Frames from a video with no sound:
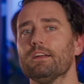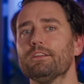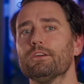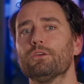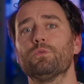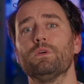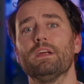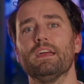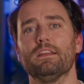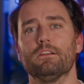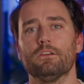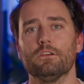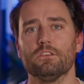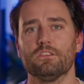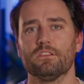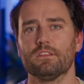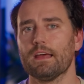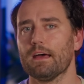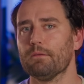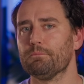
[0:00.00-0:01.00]
other
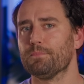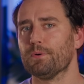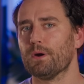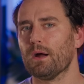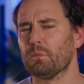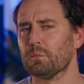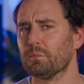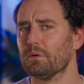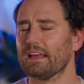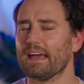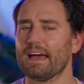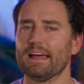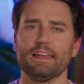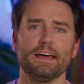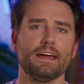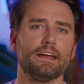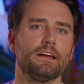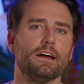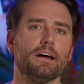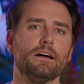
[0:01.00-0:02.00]
creators that probably have
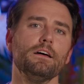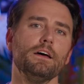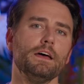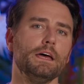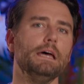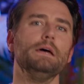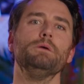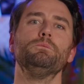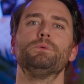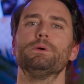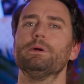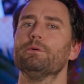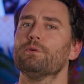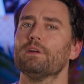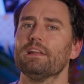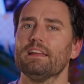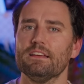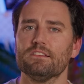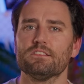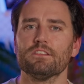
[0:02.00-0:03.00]
like a
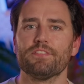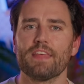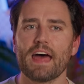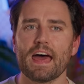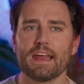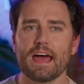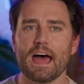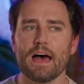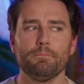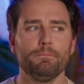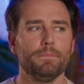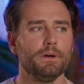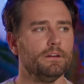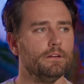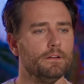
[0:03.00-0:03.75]
pre-release of that app.